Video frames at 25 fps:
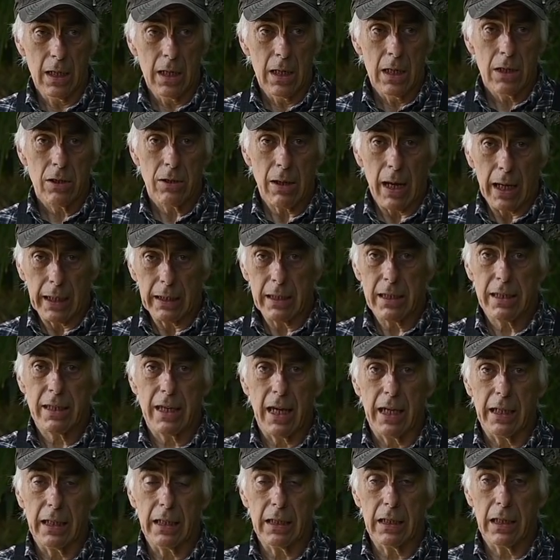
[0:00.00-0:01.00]
So I
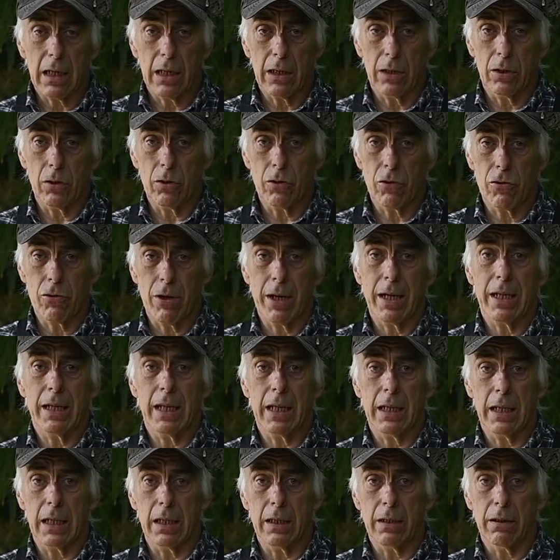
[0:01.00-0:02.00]
decided to trade
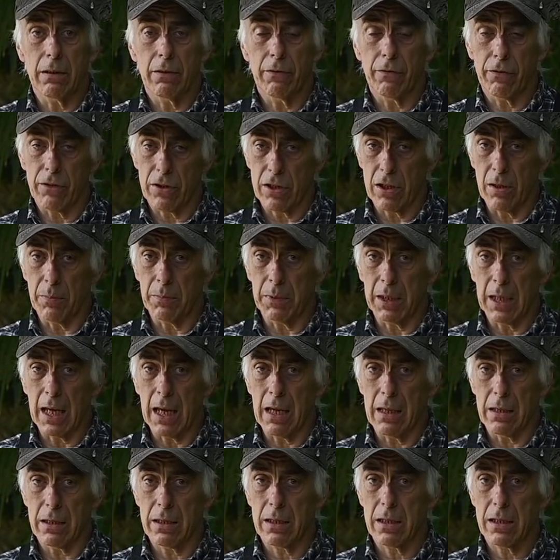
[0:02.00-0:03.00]
that in for something
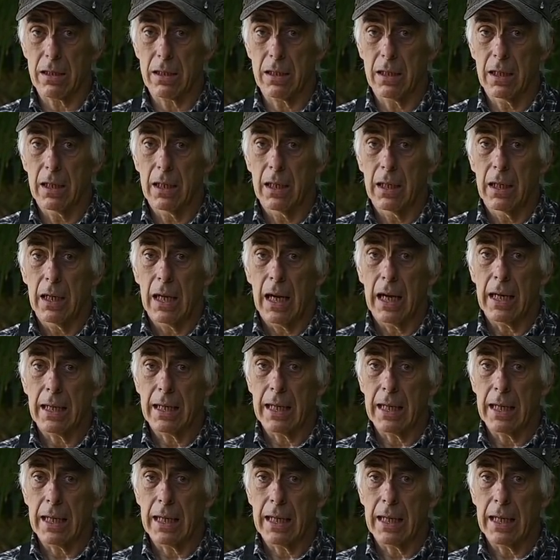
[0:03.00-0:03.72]
else and